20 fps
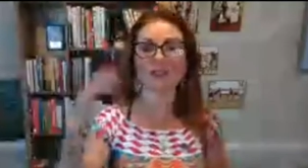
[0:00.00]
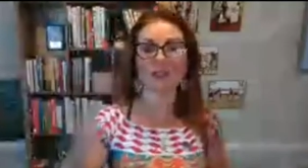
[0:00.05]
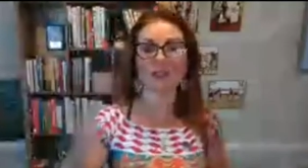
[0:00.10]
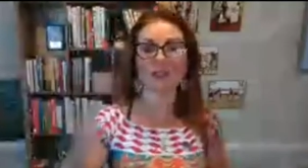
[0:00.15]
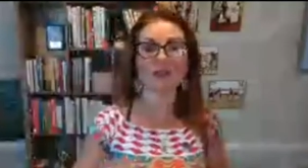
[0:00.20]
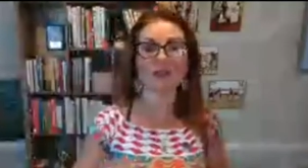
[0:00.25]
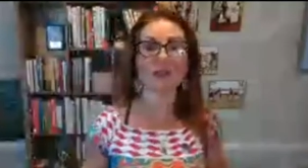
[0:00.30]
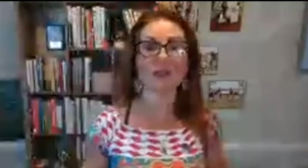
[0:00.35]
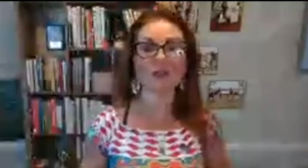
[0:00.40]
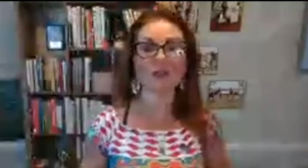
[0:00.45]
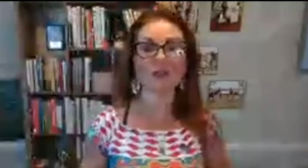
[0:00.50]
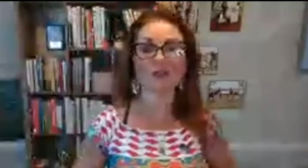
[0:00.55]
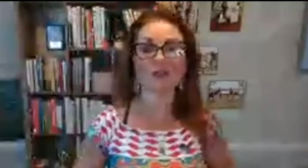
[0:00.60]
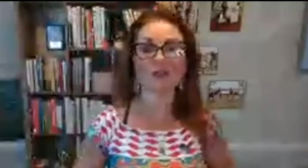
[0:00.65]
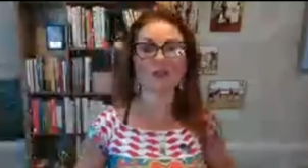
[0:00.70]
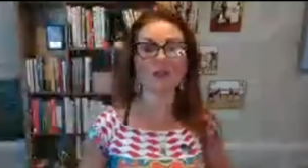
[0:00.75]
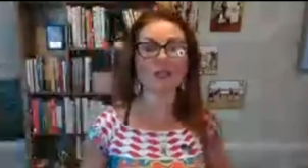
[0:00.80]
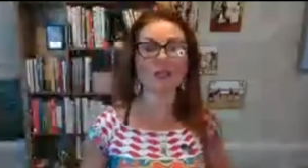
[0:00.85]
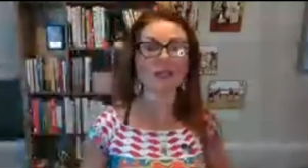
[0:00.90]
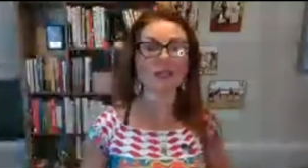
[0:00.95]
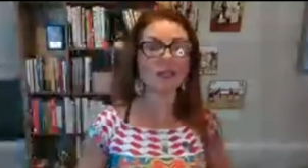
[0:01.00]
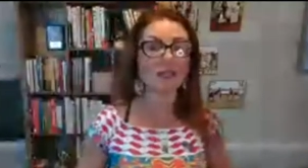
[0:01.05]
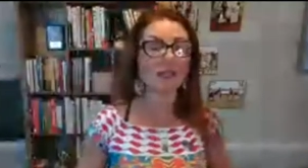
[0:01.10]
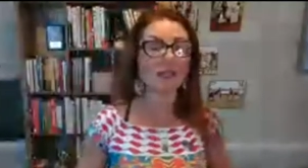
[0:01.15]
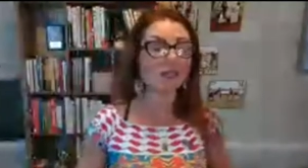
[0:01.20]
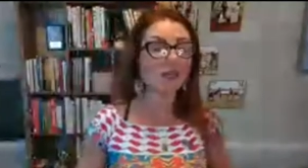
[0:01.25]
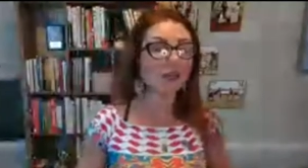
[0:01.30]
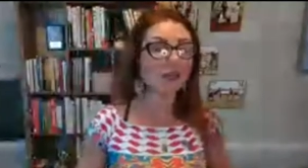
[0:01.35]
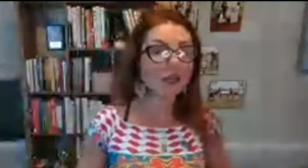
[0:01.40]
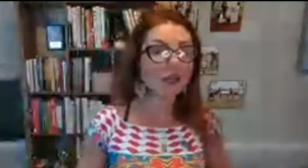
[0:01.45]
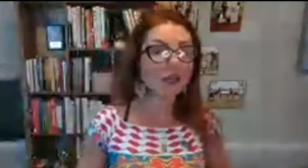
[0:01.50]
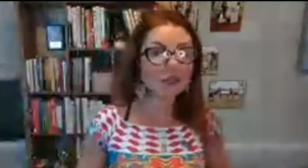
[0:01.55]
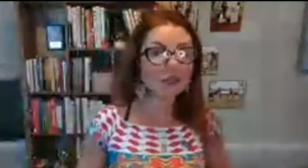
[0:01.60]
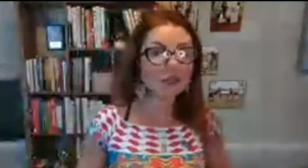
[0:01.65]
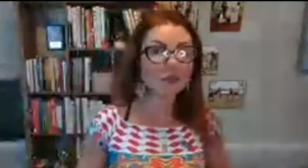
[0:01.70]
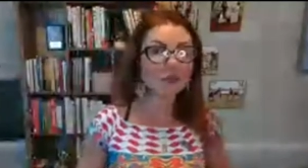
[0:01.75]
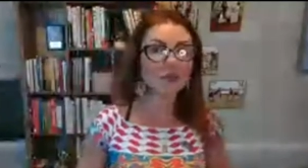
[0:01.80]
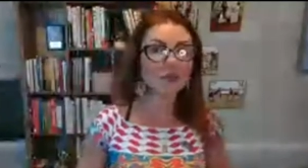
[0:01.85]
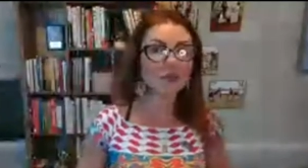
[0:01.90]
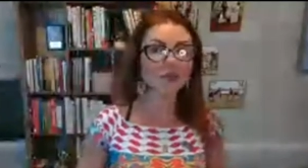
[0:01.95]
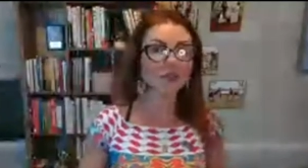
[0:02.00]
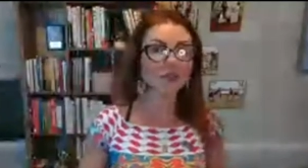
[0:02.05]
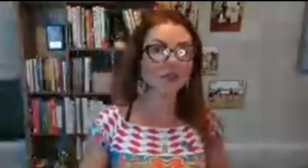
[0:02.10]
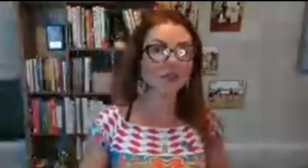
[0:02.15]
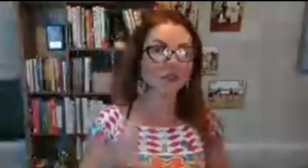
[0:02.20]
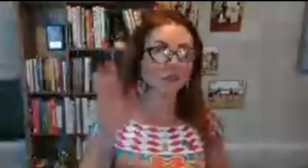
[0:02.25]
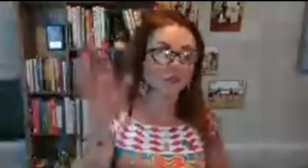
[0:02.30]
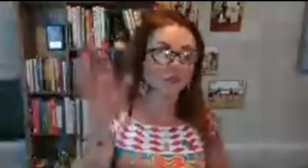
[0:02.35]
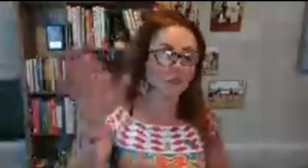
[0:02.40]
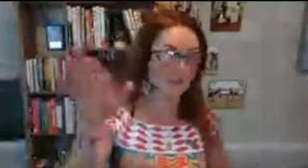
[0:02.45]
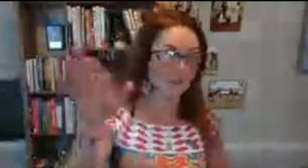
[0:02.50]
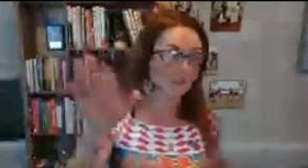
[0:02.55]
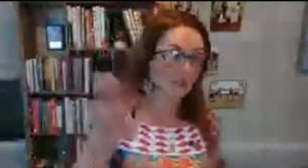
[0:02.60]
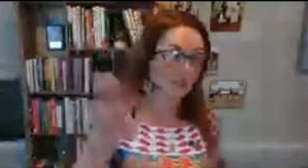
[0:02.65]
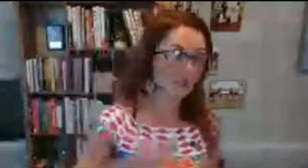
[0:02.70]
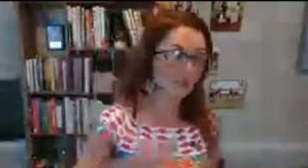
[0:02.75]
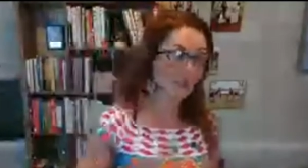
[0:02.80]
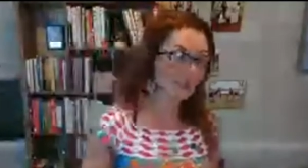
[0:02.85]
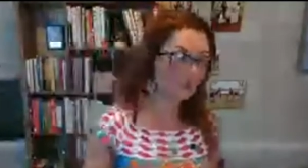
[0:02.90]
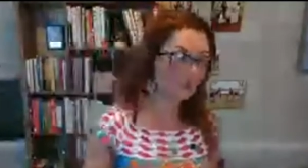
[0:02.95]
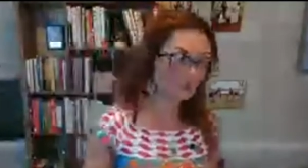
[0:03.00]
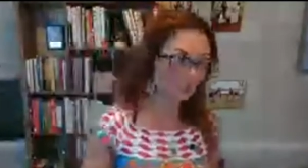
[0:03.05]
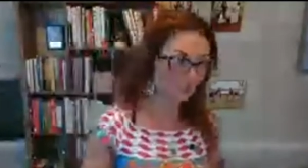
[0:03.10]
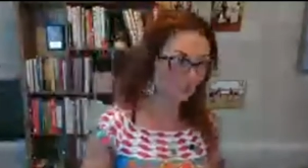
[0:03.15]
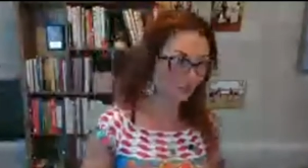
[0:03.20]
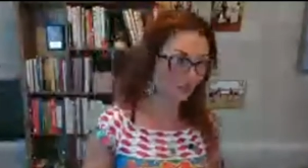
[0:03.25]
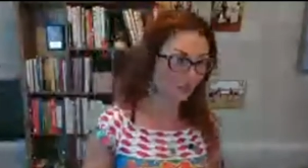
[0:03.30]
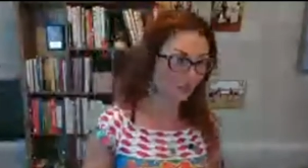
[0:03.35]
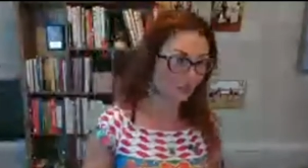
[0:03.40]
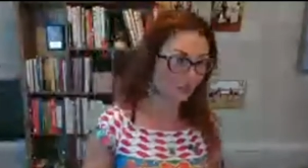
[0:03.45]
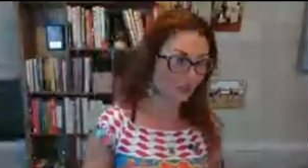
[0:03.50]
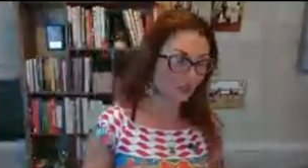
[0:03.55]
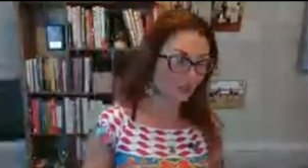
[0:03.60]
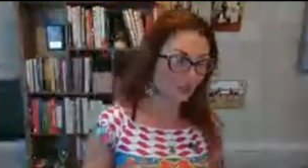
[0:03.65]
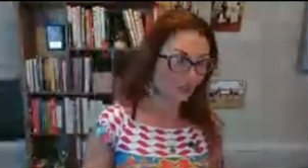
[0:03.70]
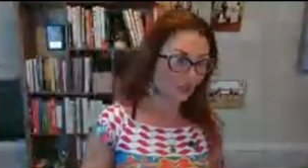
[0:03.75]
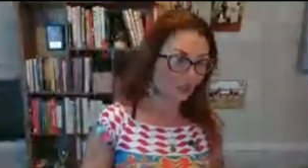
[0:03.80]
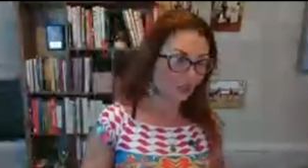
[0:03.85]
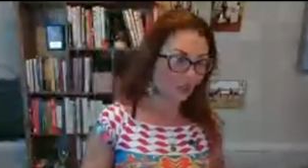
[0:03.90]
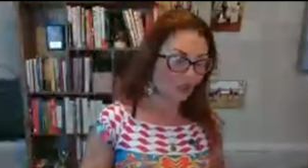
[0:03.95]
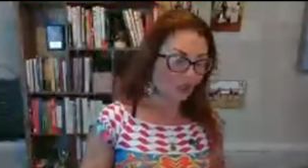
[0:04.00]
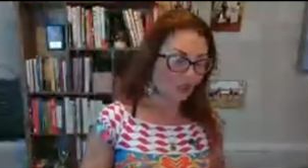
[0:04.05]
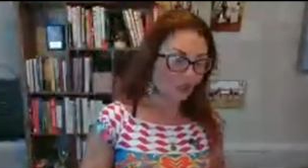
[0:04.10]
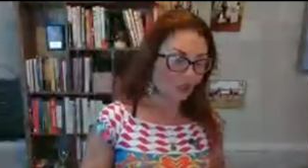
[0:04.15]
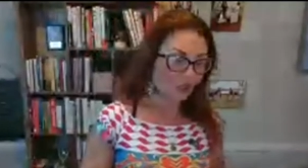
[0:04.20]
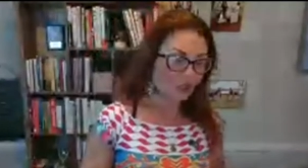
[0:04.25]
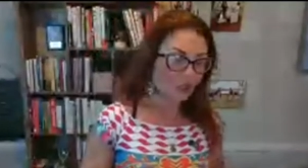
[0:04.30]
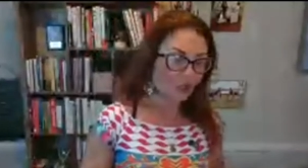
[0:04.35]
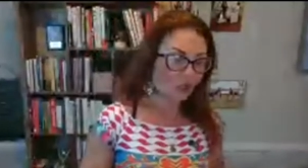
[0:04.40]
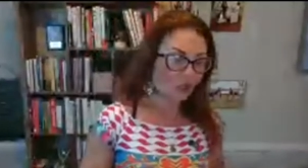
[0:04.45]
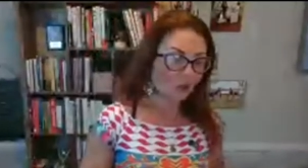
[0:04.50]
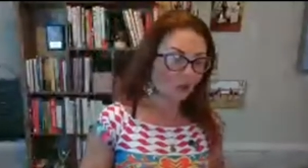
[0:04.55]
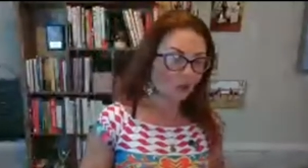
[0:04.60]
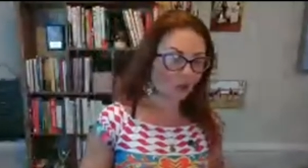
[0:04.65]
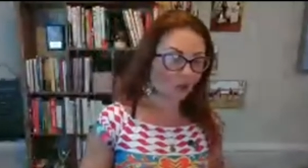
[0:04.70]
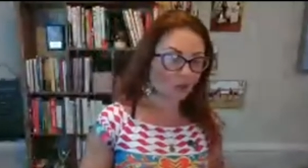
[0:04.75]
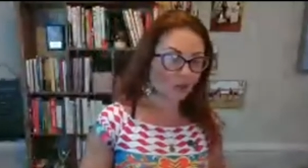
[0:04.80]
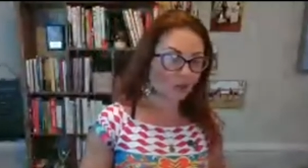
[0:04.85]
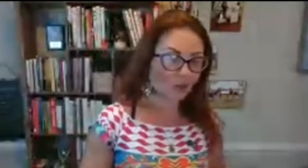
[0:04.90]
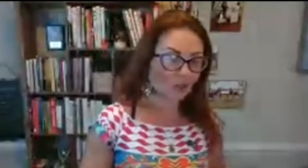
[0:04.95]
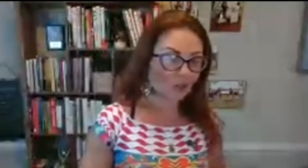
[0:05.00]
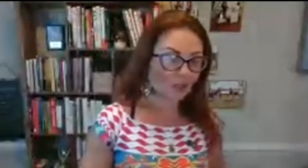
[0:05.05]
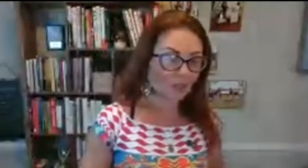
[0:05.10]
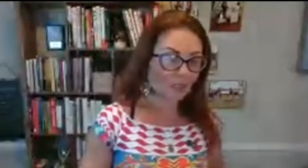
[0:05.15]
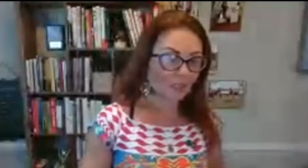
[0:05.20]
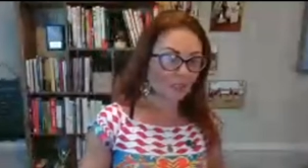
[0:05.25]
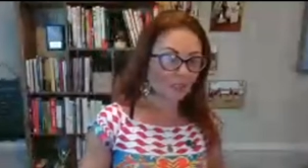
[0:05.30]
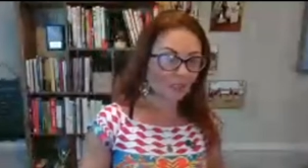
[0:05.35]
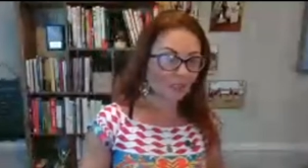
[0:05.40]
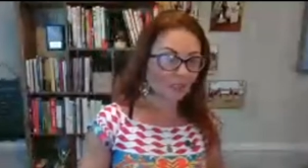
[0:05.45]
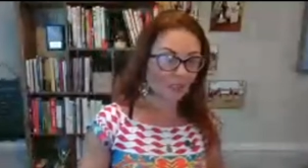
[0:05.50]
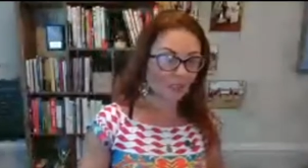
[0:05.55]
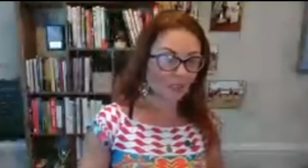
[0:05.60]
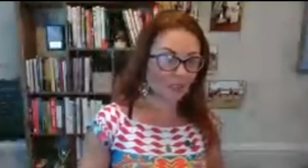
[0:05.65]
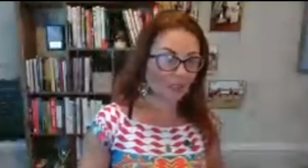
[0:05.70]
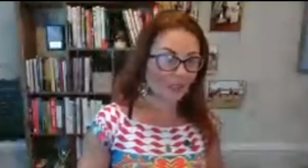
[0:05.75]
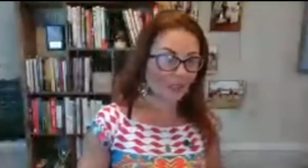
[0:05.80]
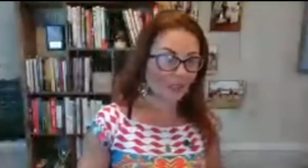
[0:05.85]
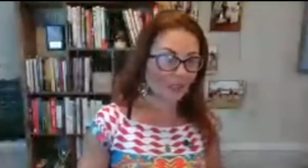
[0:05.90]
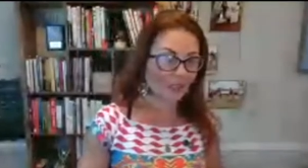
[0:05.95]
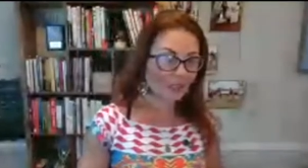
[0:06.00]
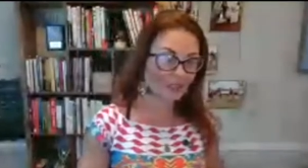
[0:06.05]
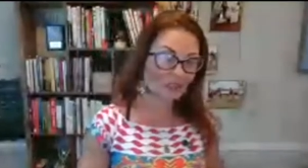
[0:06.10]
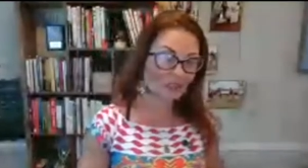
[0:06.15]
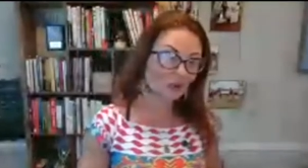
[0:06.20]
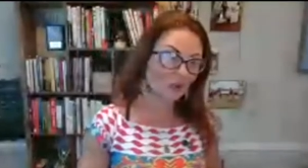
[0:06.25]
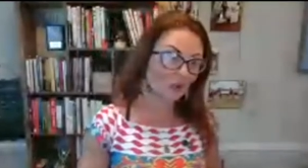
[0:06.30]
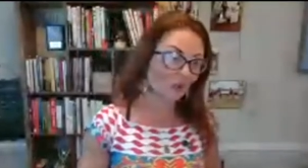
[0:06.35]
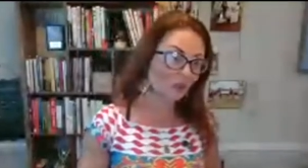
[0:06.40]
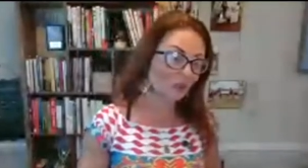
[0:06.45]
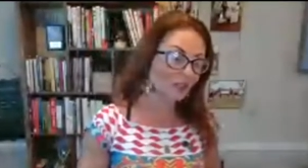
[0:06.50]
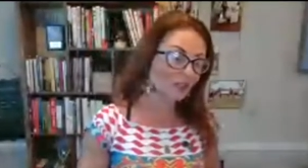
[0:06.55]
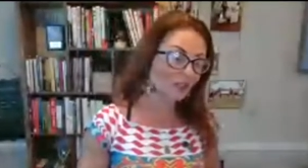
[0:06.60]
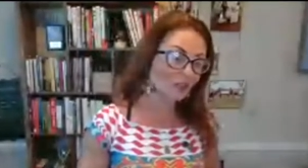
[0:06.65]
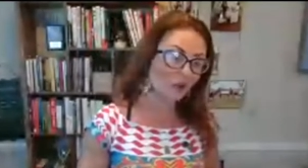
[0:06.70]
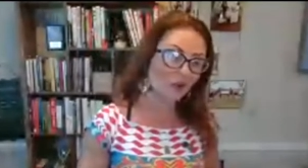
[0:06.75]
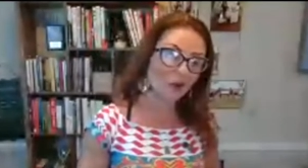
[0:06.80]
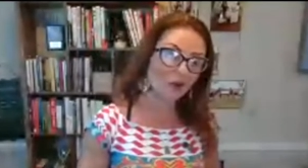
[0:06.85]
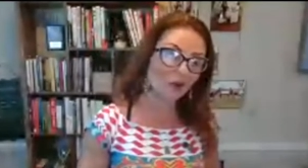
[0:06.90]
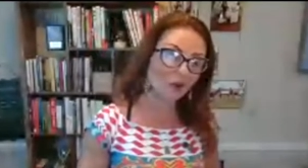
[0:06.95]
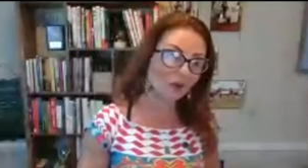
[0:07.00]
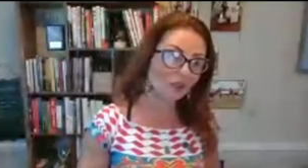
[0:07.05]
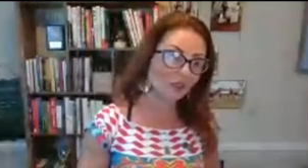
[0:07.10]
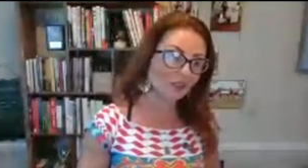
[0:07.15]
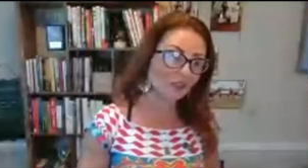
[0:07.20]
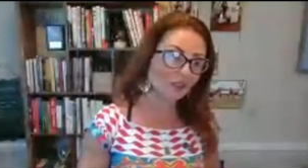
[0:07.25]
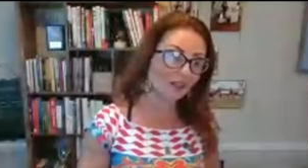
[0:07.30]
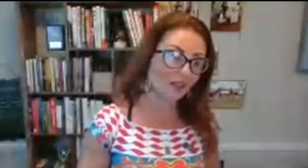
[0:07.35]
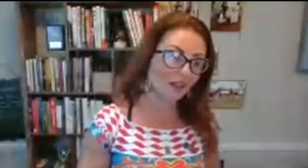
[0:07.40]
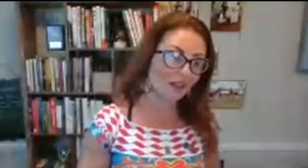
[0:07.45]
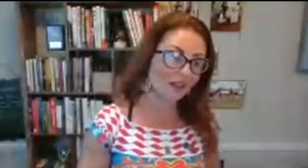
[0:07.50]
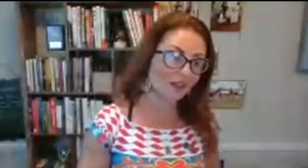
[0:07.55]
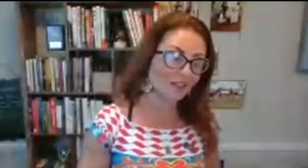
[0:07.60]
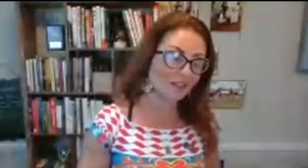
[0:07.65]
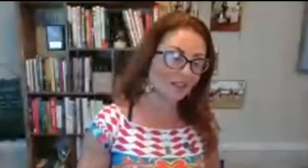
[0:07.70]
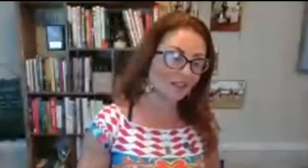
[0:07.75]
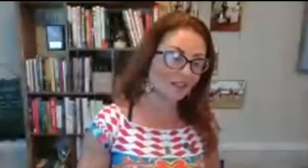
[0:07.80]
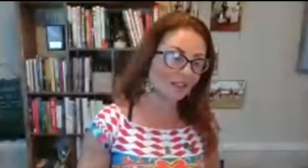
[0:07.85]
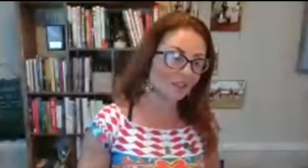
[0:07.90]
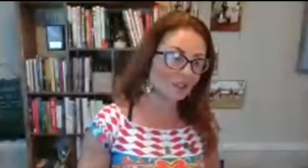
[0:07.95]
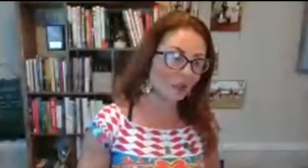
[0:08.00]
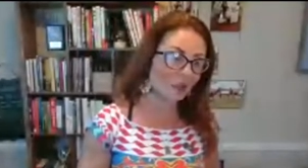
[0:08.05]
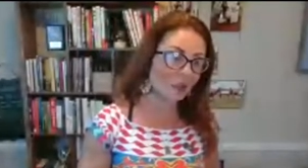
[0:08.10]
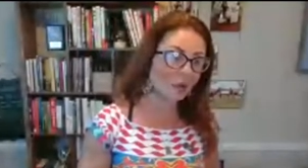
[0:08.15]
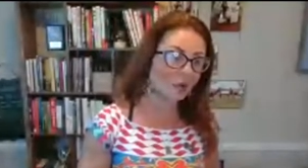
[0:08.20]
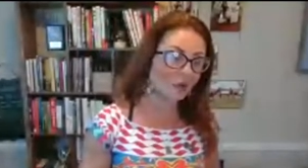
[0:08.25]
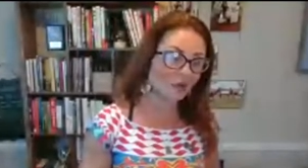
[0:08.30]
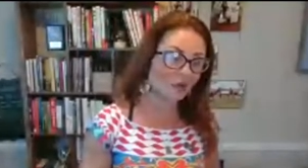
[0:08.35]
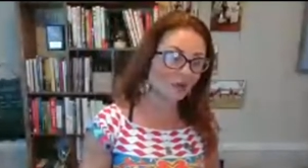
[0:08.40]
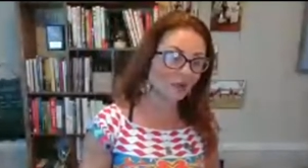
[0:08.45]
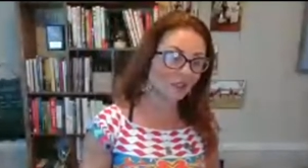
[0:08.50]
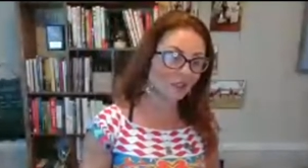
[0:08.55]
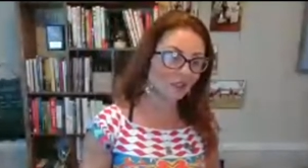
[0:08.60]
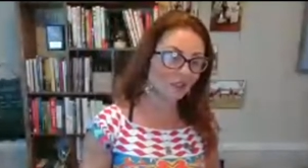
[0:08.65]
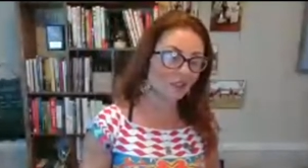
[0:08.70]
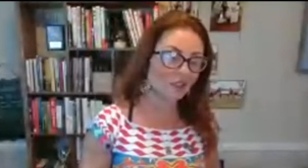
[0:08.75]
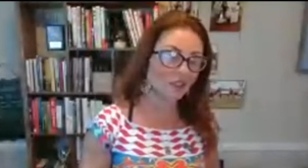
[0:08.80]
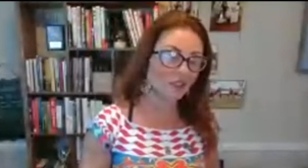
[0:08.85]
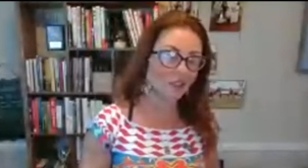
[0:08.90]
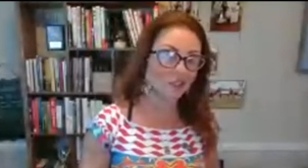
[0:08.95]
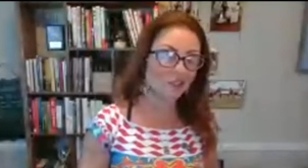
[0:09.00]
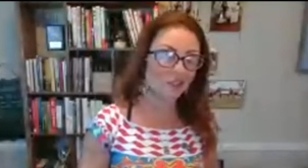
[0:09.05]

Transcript: out of this conversation. But right now, I don't see anyone. I just see Diane here. So it's all it's all good guys it's all good just